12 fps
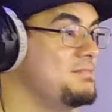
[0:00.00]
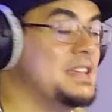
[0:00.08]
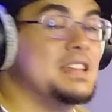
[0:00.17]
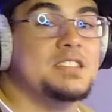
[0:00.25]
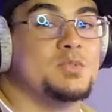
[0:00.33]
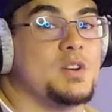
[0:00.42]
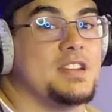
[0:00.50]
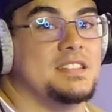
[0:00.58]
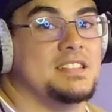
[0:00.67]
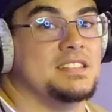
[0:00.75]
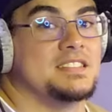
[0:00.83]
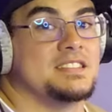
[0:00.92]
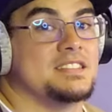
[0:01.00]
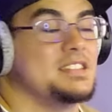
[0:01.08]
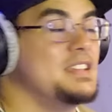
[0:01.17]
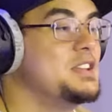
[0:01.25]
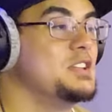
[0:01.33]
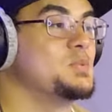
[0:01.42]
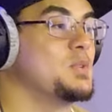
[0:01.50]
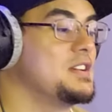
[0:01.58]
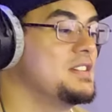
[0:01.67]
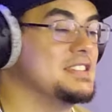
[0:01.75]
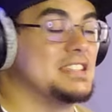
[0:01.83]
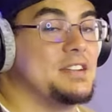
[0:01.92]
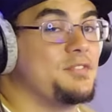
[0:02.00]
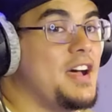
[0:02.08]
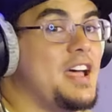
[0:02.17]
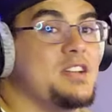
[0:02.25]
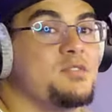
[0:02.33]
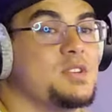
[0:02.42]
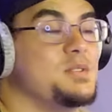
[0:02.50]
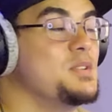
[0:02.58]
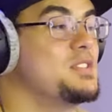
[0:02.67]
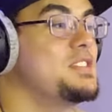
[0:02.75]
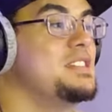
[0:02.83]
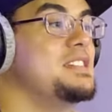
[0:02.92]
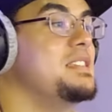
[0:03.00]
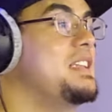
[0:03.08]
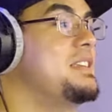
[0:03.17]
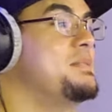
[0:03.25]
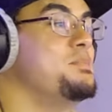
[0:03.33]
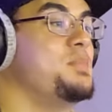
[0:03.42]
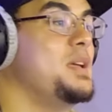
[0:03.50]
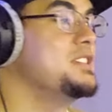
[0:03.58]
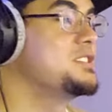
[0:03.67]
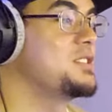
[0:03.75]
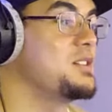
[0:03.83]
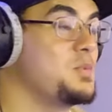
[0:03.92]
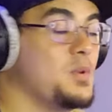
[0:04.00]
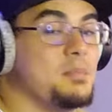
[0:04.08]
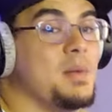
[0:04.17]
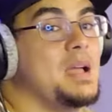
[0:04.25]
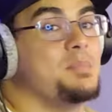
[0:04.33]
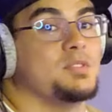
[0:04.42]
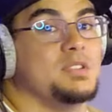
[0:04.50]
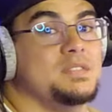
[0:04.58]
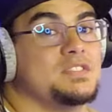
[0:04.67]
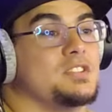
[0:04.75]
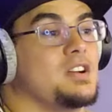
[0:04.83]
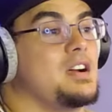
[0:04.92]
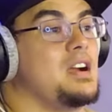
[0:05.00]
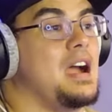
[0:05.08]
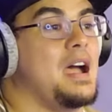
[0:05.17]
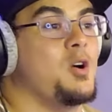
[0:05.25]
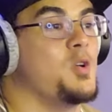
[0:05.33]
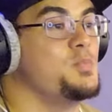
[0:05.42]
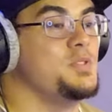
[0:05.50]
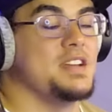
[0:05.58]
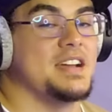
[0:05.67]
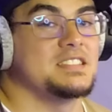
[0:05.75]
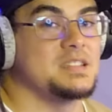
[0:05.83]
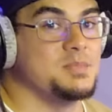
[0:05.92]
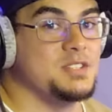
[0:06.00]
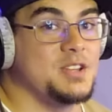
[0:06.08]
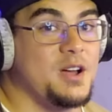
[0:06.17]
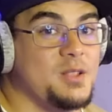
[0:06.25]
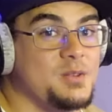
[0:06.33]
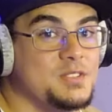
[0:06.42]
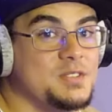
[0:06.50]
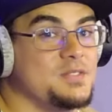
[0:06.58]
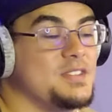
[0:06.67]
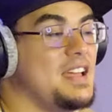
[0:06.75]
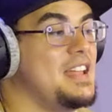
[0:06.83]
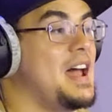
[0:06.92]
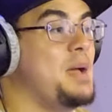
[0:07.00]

It is what it is. It is what it is. And if I agree with it based on what my beliefs are, I hope you guys can be tolerant of that.